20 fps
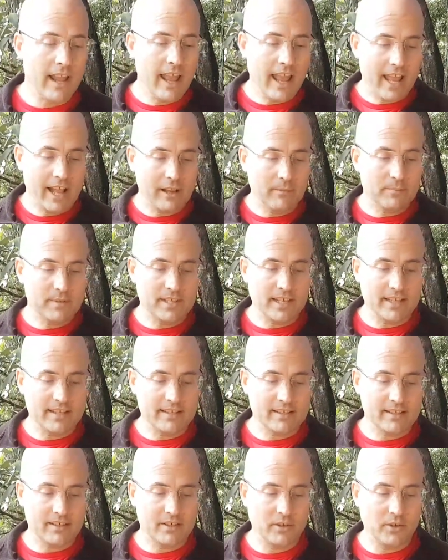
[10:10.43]
Helps
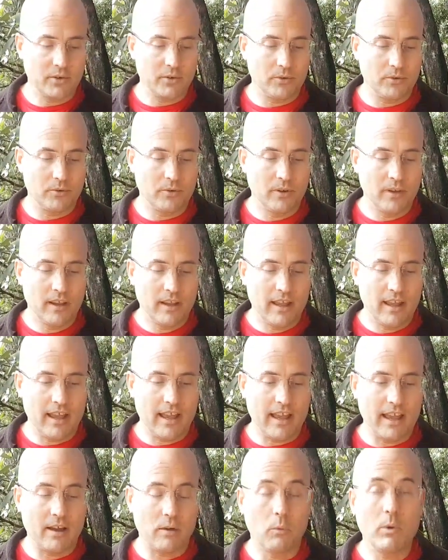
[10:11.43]
us to,
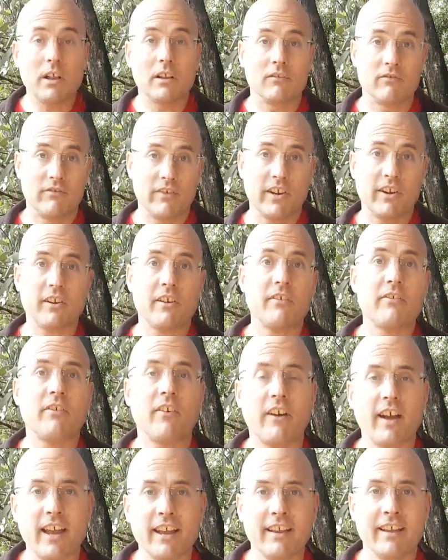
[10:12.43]

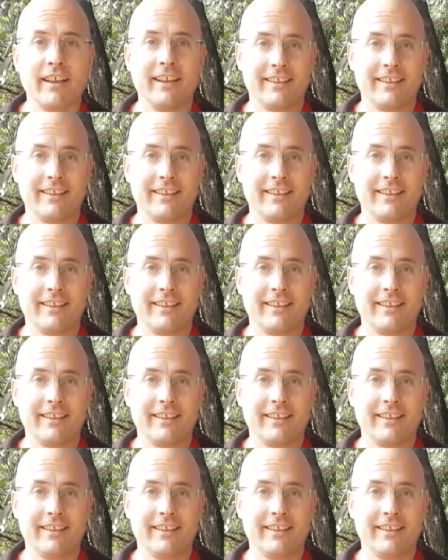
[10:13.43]
verify